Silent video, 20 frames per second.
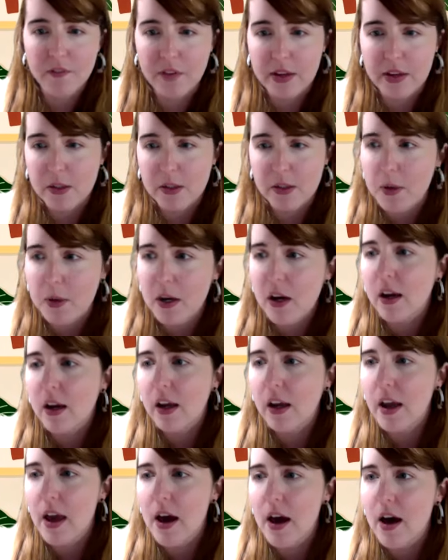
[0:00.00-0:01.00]
Facebook
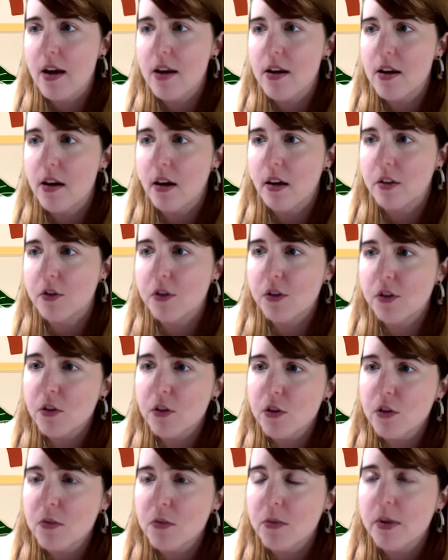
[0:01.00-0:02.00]
and on
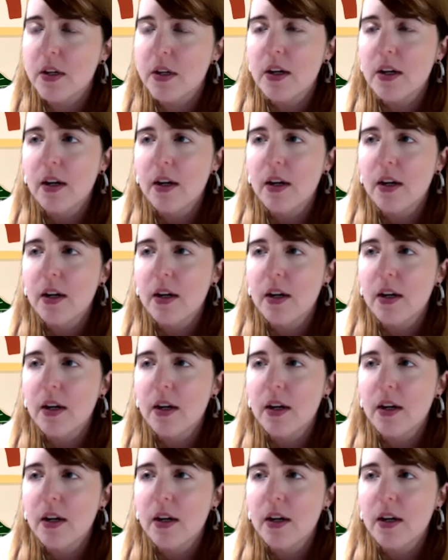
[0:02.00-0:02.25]
Zoom.